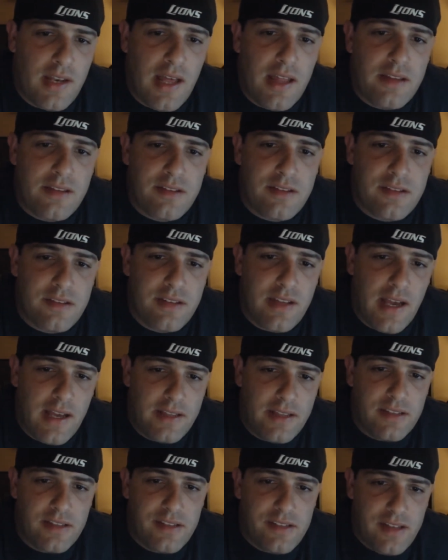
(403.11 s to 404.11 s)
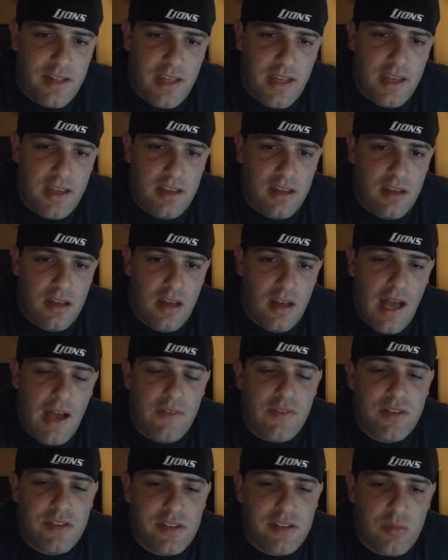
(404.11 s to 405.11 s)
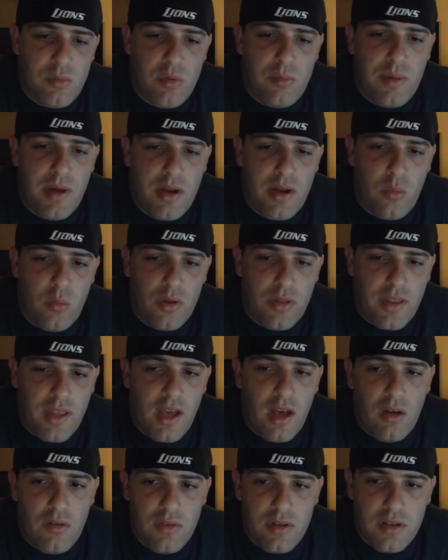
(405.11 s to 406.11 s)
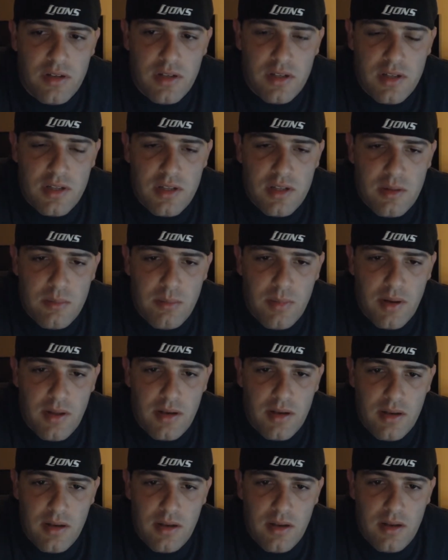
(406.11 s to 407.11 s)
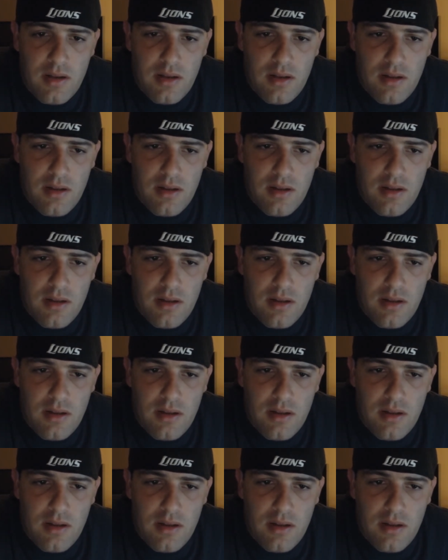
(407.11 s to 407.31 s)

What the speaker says: Not to say, obviously we're better with Calvin, but